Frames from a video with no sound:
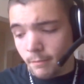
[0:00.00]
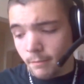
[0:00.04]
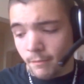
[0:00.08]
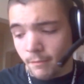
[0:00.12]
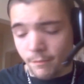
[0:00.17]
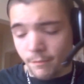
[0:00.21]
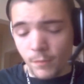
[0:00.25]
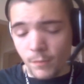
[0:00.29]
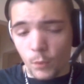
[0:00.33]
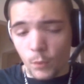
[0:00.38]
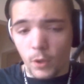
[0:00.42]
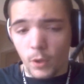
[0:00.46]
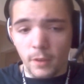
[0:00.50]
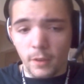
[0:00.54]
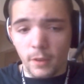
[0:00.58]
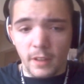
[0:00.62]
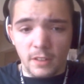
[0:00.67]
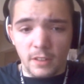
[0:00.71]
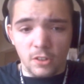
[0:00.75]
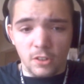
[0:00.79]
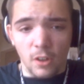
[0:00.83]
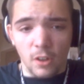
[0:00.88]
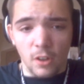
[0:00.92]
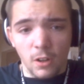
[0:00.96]
Well,
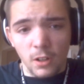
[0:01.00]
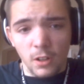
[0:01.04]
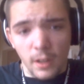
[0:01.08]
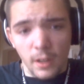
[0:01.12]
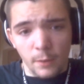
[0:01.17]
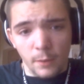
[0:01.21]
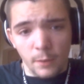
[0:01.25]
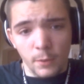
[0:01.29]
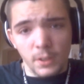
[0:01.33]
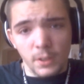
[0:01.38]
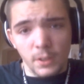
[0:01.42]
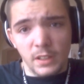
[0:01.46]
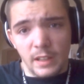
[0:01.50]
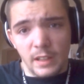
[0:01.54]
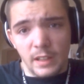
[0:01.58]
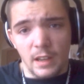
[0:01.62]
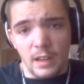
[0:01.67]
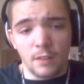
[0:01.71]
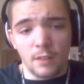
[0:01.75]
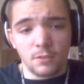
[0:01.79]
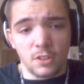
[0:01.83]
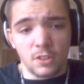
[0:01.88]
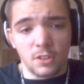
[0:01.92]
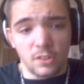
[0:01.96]
that's all I really
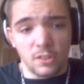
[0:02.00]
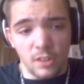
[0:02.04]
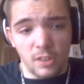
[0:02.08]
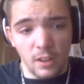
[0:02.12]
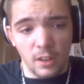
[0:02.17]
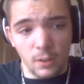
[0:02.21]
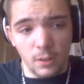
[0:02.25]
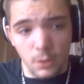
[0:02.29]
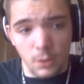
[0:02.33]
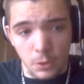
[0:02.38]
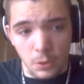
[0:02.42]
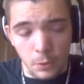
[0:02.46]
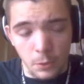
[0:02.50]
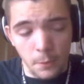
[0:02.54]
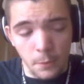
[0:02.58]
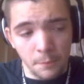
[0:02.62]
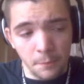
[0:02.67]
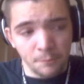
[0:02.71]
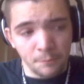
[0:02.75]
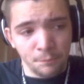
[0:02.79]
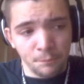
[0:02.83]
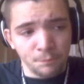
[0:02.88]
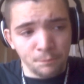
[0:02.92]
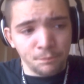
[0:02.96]
have to tell you.
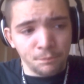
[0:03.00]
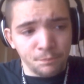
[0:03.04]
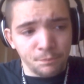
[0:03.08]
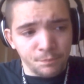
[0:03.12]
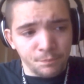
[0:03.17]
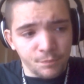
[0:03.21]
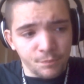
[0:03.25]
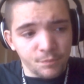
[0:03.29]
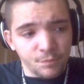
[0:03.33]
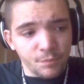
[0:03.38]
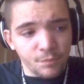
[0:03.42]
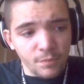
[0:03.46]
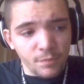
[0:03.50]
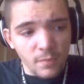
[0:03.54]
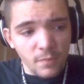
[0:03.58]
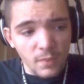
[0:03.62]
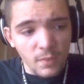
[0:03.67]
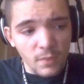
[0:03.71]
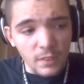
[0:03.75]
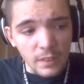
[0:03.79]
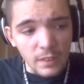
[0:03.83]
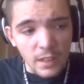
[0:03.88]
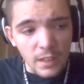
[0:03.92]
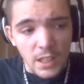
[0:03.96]

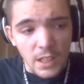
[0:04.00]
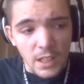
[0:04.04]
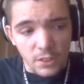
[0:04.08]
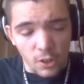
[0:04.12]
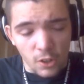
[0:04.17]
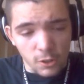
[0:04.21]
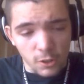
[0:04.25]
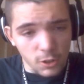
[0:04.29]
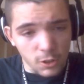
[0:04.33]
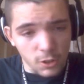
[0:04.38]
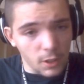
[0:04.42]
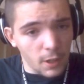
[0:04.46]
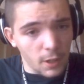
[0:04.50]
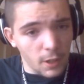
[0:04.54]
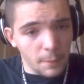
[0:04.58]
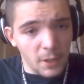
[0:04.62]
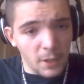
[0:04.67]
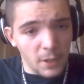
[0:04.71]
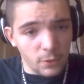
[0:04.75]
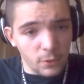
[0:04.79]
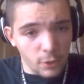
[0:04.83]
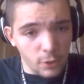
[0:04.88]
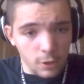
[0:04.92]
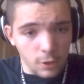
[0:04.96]
I talked a lot
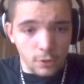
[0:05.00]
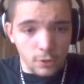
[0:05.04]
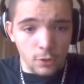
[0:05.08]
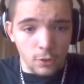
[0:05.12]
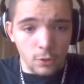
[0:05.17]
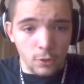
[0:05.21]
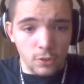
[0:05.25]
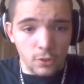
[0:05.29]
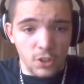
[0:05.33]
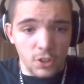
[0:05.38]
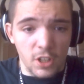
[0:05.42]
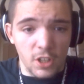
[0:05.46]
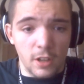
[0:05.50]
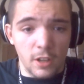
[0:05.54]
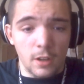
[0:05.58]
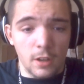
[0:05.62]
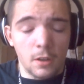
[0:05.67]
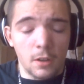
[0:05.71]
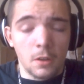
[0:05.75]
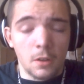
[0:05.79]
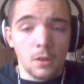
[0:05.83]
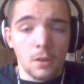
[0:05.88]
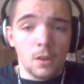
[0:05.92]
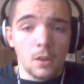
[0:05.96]
about Dark Souls
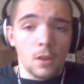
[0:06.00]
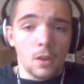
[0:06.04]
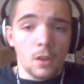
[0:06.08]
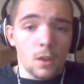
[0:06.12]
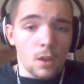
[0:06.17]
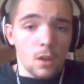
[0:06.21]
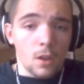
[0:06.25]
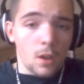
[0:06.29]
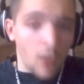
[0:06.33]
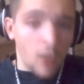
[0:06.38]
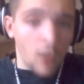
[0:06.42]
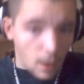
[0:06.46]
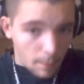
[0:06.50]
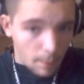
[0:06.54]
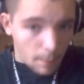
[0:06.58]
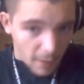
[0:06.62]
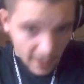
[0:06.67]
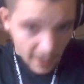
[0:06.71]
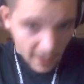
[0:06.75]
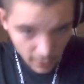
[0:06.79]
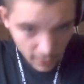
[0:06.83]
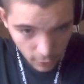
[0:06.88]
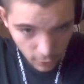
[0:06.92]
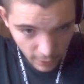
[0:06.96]
today.
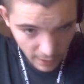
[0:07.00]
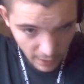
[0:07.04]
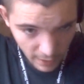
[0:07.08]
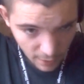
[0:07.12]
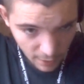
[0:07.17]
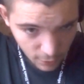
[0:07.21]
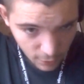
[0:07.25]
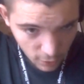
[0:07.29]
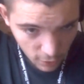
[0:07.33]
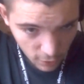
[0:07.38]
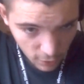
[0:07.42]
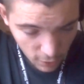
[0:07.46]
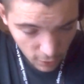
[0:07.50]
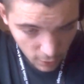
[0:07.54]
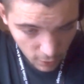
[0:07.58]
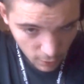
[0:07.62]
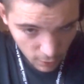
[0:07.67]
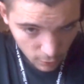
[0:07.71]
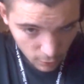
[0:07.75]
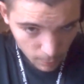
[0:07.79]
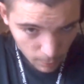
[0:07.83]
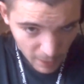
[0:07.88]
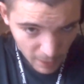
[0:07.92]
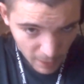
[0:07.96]
Minecraft
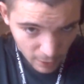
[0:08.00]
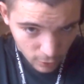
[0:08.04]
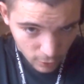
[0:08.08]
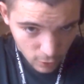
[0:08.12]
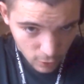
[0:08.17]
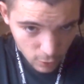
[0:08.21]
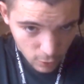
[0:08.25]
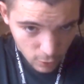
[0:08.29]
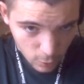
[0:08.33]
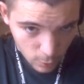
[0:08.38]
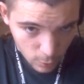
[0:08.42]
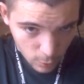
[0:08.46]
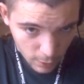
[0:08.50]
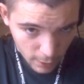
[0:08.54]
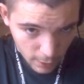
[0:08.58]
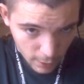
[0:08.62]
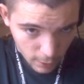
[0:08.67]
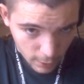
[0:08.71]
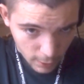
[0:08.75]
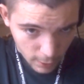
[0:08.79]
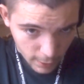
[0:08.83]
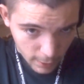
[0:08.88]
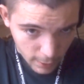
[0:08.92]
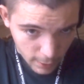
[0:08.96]
is about to do
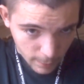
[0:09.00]
their